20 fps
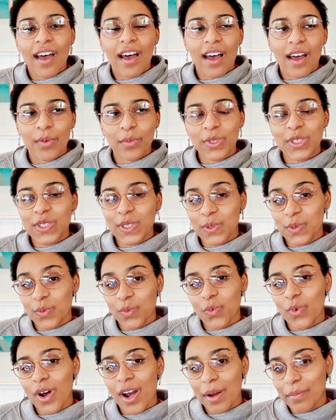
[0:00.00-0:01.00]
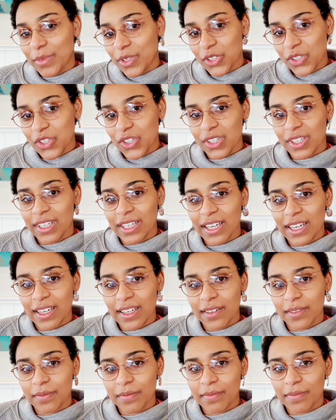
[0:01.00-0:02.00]
which is where I'm
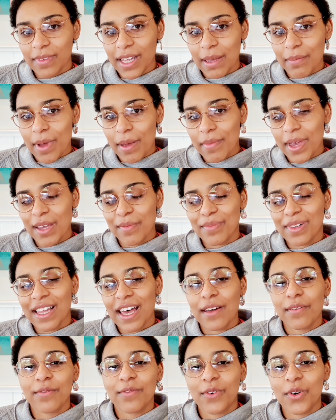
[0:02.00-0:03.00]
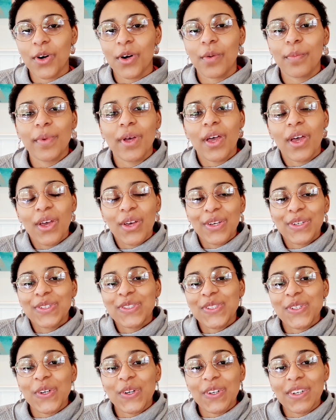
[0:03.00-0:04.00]
usually, like, my main platform.
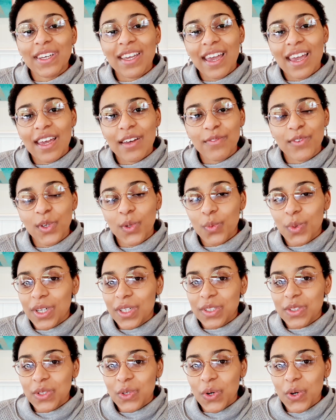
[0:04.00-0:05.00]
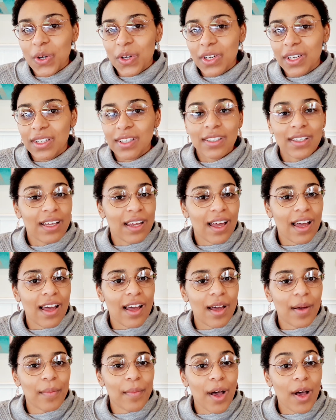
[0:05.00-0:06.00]
So yeah, if you want to talk,
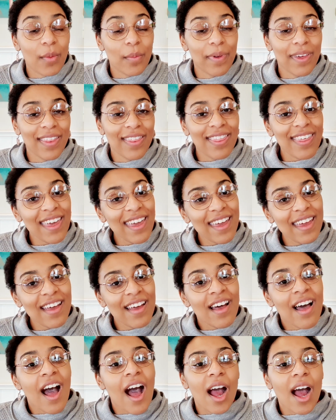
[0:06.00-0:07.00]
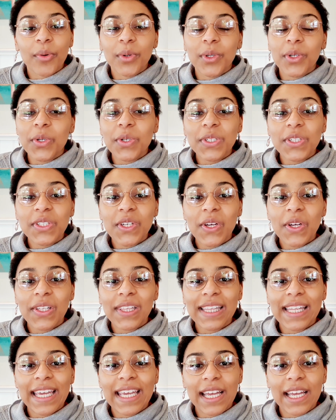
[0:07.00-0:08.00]
I'll be there. I will also
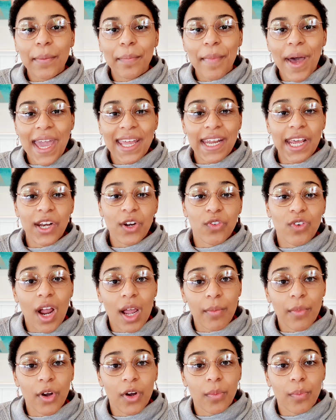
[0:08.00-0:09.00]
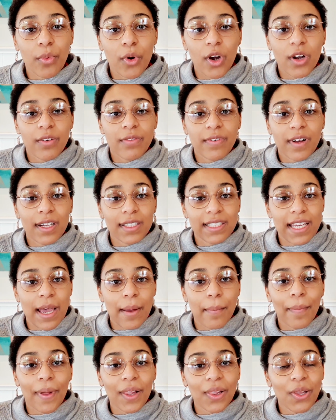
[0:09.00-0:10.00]
link my Nanowrimo profile down
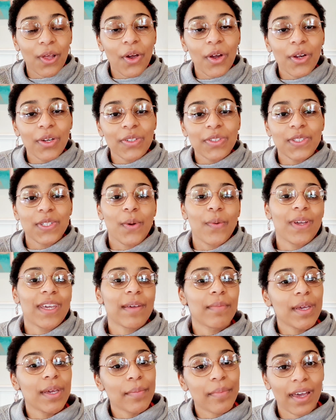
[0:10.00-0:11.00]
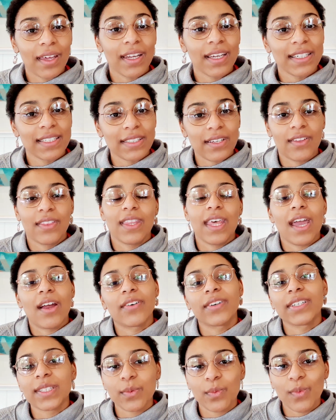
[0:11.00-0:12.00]
below, so we can be buddies on there
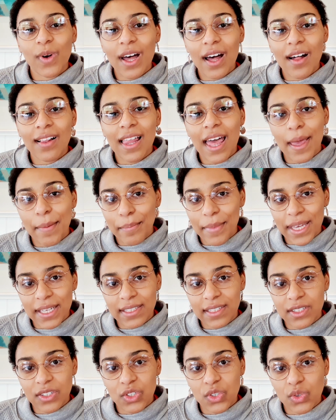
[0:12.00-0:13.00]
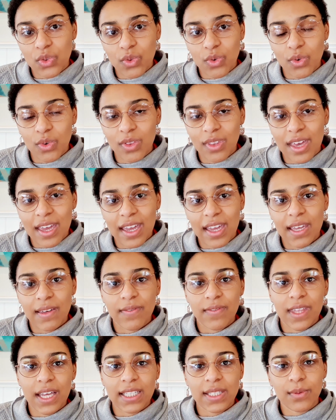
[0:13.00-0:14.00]
as well and message through there
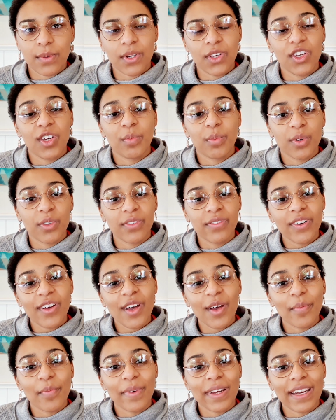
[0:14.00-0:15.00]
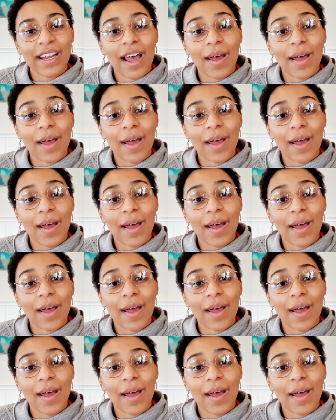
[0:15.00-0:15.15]
if that's what you prefer. But